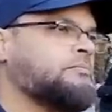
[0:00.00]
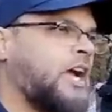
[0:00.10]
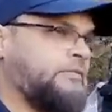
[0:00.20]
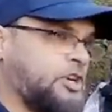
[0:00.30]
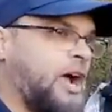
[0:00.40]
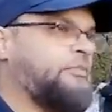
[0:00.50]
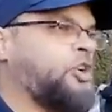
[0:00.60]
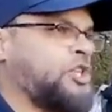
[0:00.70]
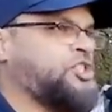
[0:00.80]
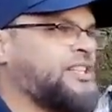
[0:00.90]
Have, yeah, you, have you
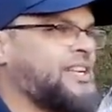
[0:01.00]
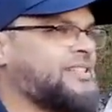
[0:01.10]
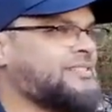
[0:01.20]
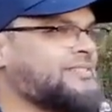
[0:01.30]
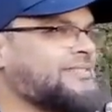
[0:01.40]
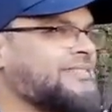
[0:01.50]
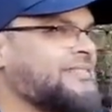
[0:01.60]
questioned no it?